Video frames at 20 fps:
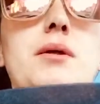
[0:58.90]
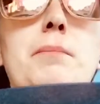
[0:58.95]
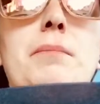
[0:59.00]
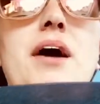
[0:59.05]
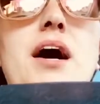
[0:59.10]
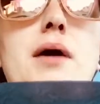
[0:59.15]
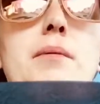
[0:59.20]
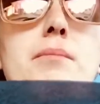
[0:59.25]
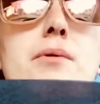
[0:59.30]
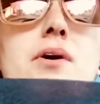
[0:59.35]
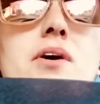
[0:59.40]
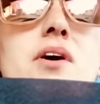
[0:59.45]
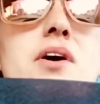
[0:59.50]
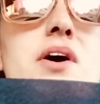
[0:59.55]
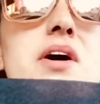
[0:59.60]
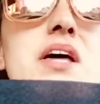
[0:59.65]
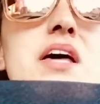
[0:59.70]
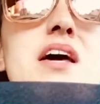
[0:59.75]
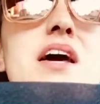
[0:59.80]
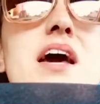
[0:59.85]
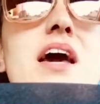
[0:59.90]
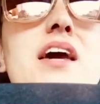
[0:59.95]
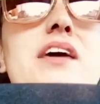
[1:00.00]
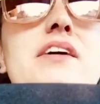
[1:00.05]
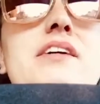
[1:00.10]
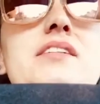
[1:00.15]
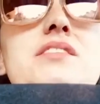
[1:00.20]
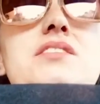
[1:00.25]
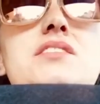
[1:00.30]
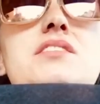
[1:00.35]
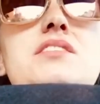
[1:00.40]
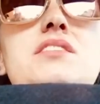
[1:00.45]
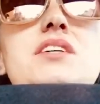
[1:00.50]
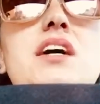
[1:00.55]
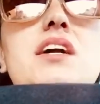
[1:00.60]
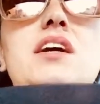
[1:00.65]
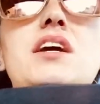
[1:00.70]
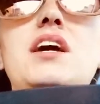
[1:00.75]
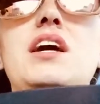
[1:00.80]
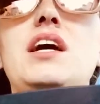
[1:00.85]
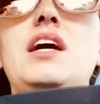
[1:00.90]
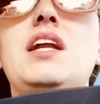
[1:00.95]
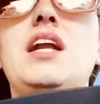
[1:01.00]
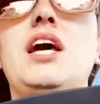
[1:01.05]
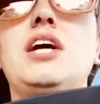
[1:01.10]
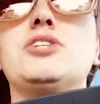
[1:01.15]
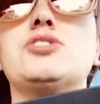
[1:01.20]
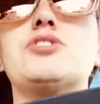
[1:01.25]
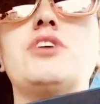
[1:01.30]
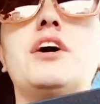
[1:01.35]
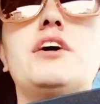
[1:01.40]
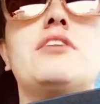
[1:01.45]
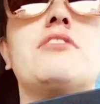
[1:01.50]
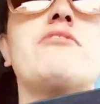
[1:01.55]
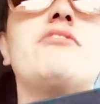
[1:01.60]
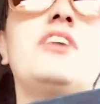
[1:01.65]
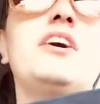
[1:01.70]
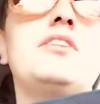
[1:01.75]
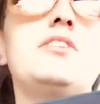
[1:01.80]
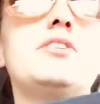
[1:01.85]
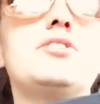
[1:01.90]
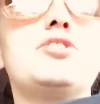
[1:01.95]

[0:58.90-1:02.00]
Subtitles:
the Bible and studying and trying to find the